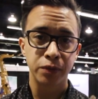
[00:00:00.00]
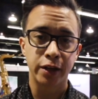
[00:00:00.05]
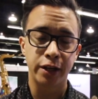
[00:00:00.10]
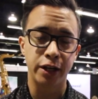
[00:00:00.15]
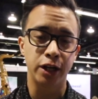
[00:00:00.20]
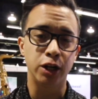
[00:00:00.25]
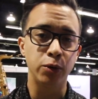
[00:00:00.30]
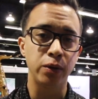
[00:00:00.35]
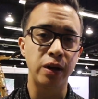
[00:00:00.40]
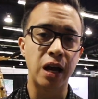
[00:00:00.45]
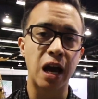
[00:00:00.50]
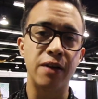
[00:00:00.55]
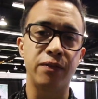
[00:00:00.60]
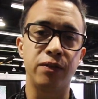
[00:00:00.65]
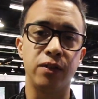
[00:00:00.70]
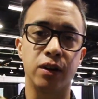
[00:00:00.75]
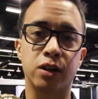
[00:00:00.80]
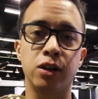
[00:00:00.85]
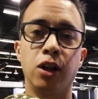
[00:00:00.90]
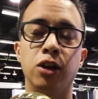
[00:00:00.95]
Here we have
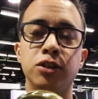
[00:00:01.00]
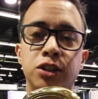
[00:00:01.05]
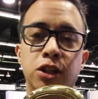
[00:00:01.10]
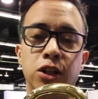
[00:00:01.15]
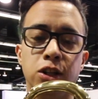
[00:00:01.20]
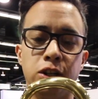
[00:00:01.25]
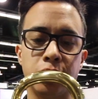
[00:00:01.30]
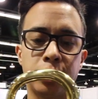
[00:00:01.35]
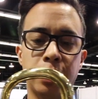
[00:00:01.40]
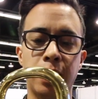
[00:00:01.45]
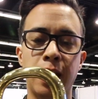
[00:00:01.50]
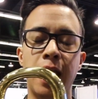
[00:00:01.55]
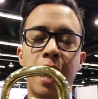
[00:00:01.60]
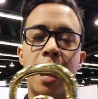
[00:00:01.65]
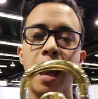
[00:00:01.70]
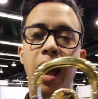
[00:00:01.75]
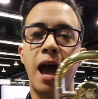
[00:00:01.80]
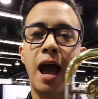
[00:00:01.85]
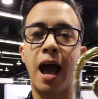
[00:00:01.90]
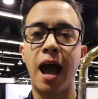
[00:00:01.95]
a closer look
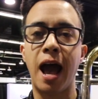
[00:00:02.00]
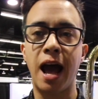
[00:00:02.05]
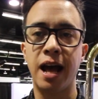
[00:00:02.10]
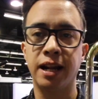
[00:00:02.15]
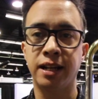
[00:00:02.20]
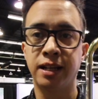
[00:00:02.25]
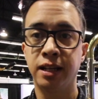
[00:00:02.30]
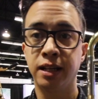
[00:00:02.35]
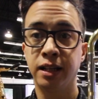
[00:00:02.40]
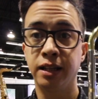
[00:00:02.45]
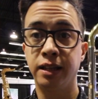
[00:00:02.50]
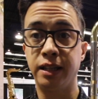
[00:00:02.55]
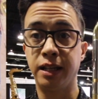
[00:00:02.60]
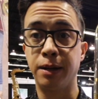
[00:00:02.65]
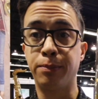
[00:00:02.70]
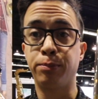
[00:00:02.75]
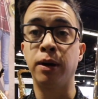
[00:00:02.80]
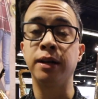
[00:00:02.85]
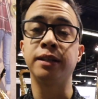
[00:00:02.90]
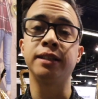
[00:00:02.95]
at the
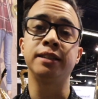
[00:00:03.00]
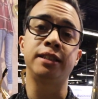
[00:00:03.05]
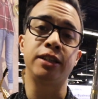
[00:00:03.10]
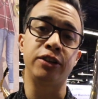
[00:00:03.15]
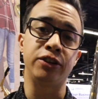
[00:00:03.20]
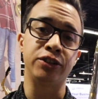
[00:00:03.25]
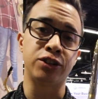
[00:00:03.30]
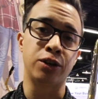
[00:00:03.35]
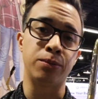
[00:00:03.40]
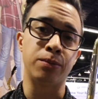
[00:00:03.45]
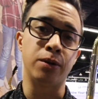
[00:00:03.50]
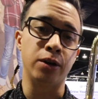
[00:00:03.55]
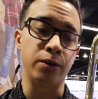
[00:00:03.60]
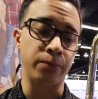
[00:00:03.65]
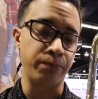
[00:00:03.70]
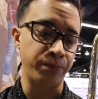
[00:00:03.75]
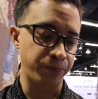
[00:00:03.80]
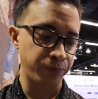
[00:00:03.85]
Apprentice Series trombone.